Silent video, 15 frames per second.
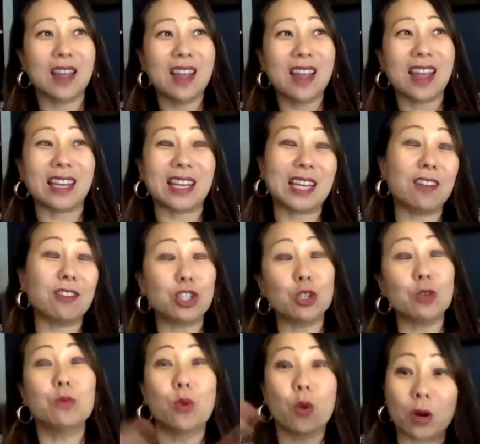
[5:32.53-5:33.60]
and it gives you
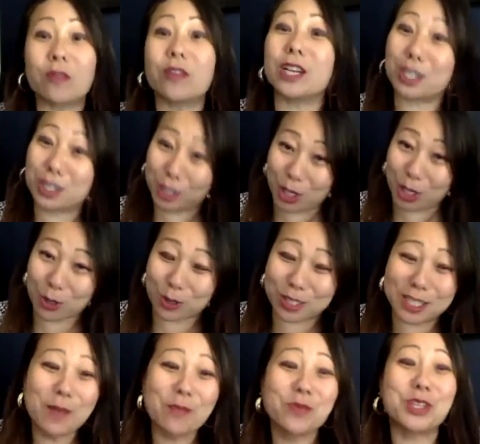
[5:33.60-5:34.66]
more of an excuse
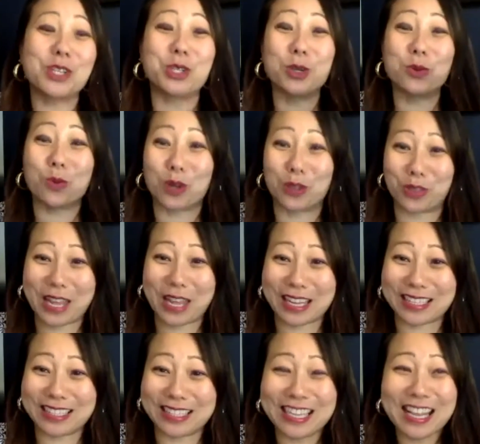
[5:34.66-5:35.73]
to do more
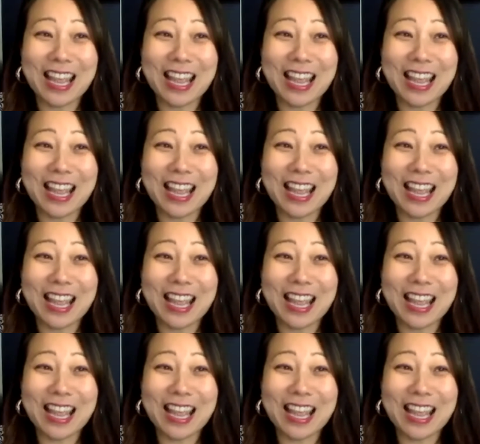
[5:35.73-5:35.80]
things